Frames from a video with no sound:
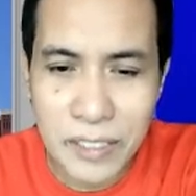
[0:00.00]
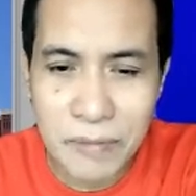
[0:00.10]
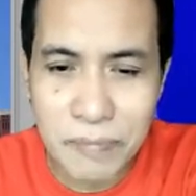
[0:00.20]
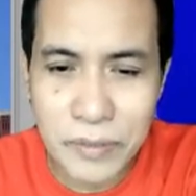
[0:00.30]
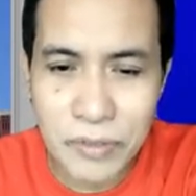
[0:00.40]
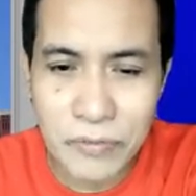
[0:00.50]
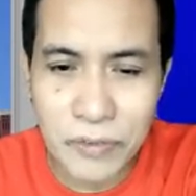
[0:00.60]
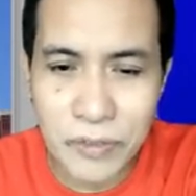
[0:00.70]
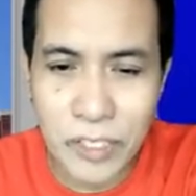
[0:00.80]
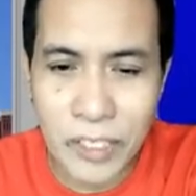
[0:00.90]

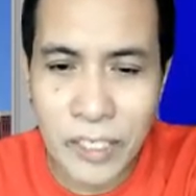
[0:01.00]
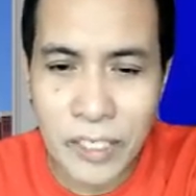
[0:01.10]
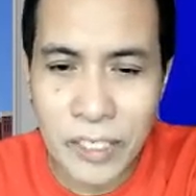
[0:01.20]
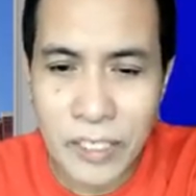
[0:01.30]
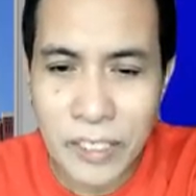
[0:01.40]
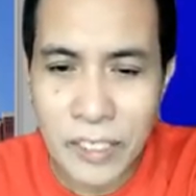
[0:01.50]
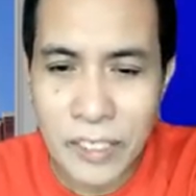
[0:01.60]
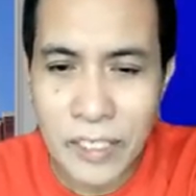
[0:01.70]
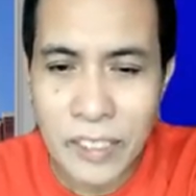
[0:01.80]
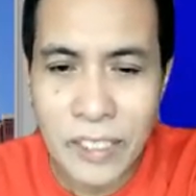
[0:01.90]
54.
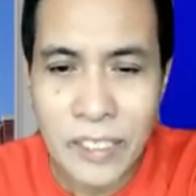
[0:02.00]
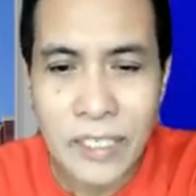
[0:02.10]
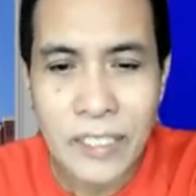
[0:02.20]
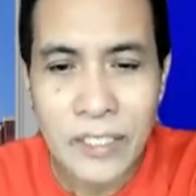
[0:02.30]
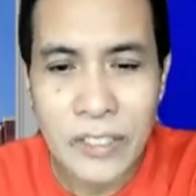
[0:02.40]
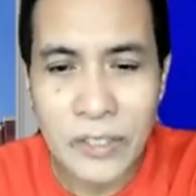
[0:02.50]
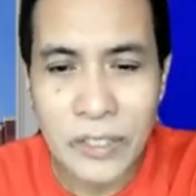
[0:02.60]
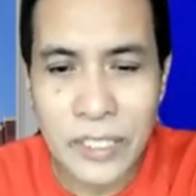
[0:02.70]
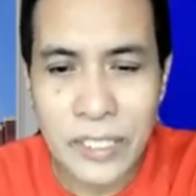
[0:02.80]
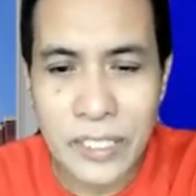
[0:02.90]
So
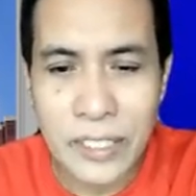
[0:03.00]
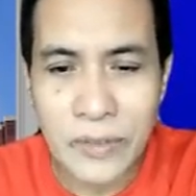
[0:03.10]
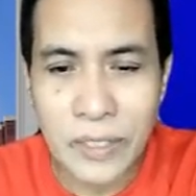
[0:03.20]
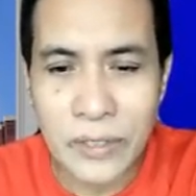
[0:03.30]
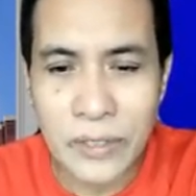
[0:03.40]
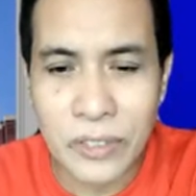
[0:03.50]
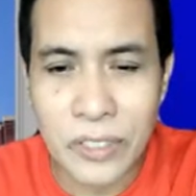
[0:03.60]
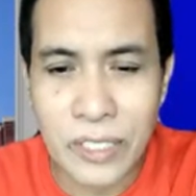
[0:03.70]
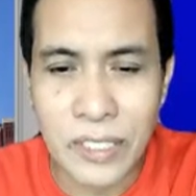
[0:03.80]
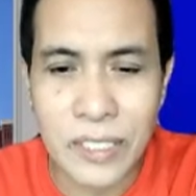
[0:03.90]
it is equal to
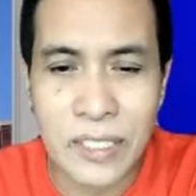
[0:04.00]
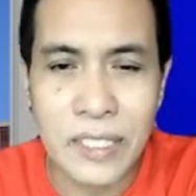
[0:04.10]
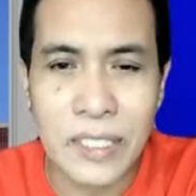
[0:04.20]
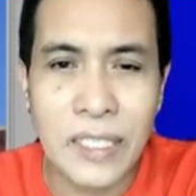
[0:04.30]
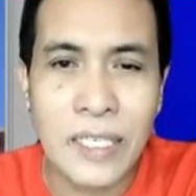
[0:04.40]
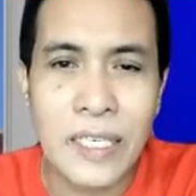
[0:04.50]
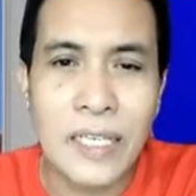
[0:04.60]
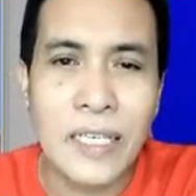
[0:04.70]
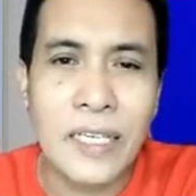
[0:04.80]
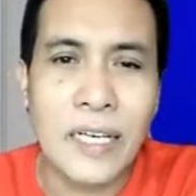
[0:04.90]
6,
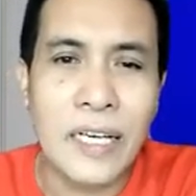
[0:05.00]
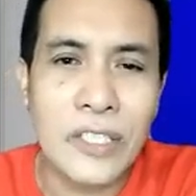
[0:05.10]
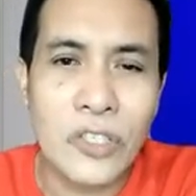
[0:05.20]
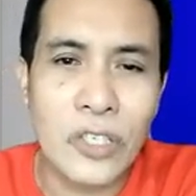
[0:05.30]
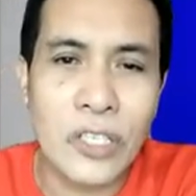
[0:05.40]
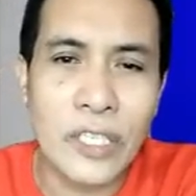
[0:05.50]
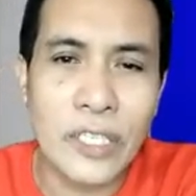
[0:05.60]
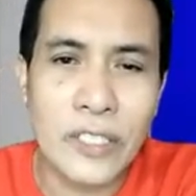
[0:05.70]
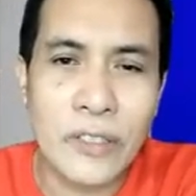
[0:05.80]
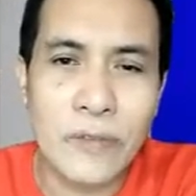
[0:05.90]
and so on
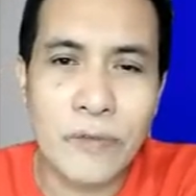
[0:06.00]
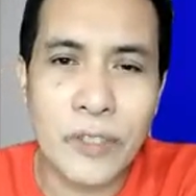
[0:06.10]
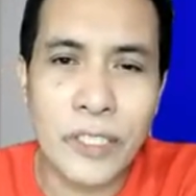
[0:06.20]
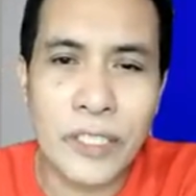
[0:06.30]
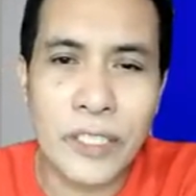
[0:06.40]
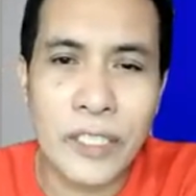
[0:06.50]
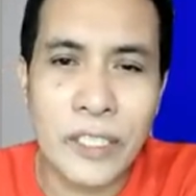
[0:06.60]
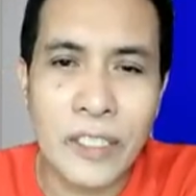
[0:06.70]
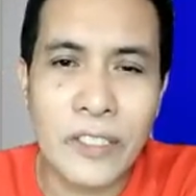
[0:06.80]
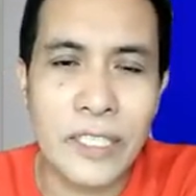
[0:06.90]
and so forth.
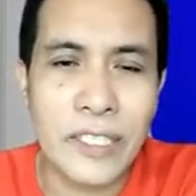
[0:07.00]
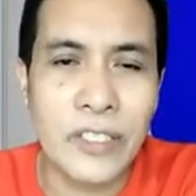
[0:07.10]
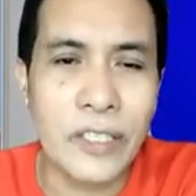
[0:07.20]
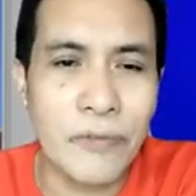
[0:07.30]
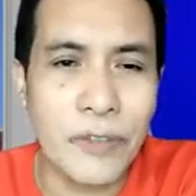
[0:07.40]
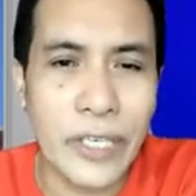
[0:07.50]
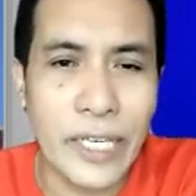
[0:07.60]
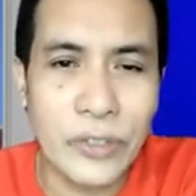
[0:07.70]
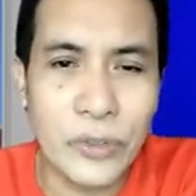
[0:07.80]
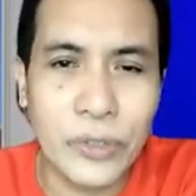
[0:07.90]
Okay, so if we're
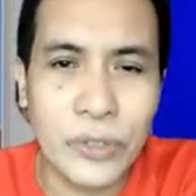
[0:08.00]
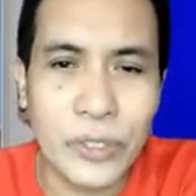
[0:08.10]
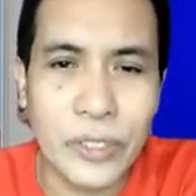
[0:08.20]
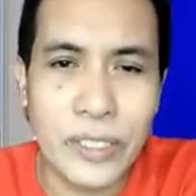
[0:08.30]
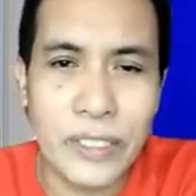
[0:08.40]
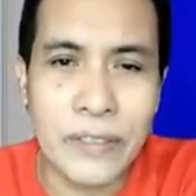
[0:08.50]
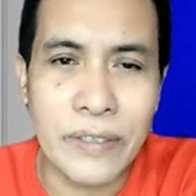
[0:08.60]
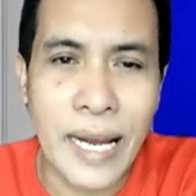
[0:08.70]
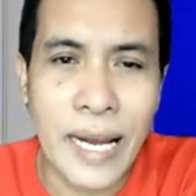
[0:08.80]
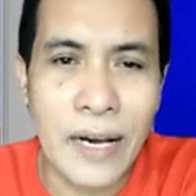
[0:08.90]
going to
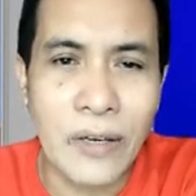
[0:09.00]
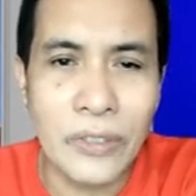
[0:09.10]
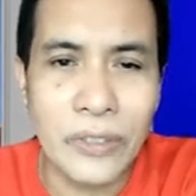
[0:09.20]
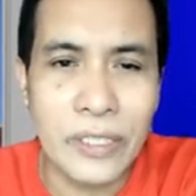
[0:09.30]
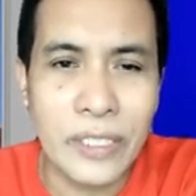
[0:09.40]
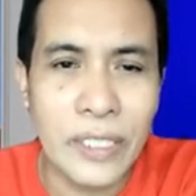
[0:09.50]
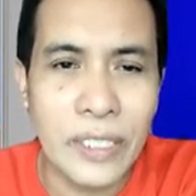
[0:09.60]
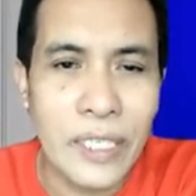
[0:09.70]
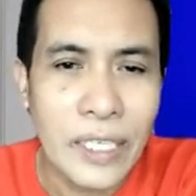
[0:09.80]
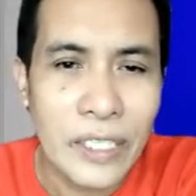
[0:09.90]
round
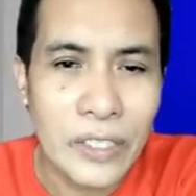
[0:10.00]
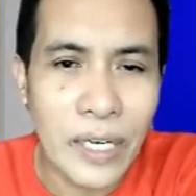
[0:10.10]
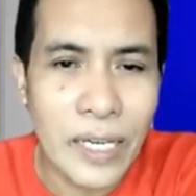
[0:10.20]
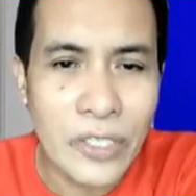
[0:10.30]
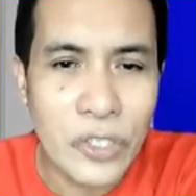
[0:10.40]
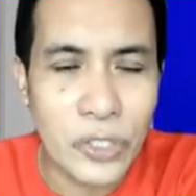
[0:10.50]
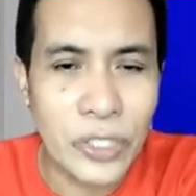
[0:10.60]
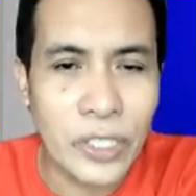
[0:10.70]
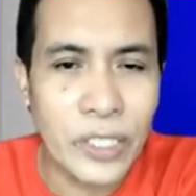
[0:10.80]
your answer,